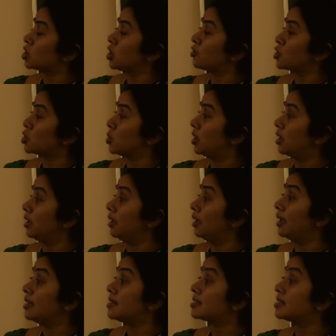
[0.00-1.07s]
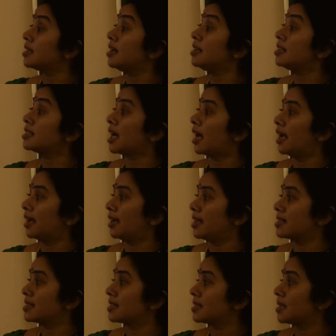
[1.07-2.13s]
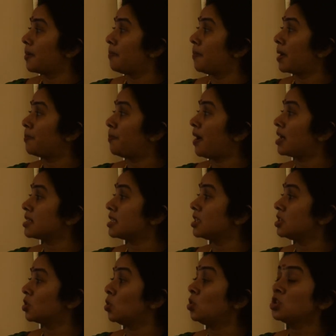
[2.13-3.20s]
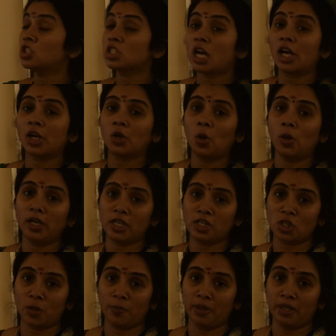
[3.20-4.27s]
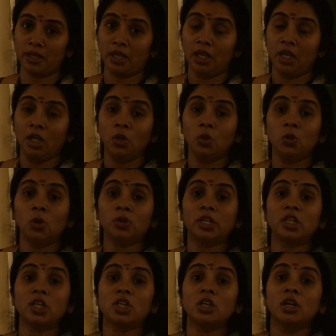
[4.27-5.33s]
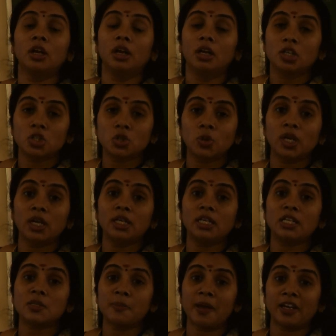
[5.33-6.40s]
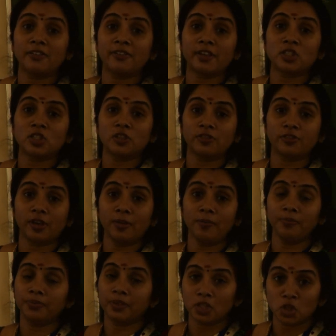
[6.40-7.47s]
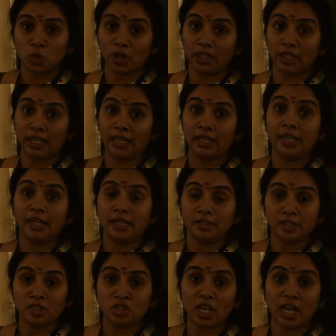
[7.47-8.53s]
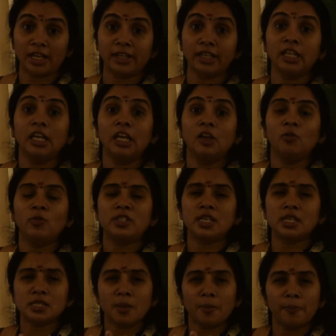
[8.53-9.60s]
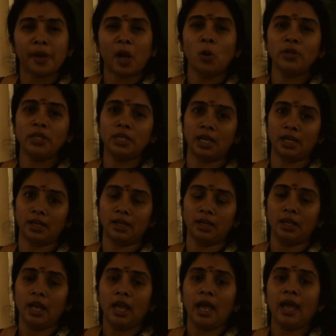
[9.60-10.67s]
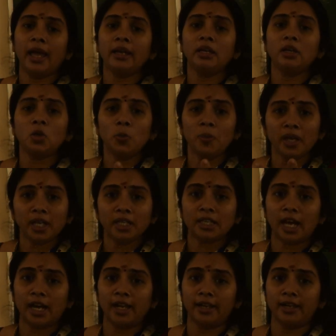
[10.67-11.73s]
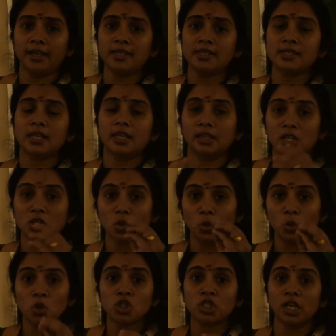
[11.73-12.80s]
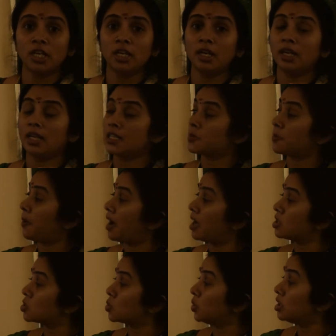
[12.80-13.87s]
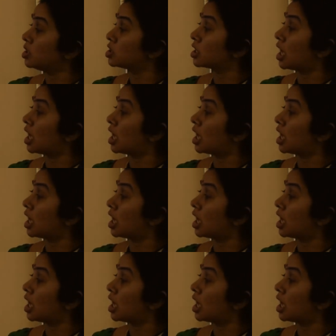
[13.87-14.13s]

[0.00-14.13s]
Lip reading: of sugar is turned colorless by passing through charcoal adsorbent. You know that sugar is manufactured from sugarcane, the jaggery, which is brown in color, and to make it colorless, the solution is passed through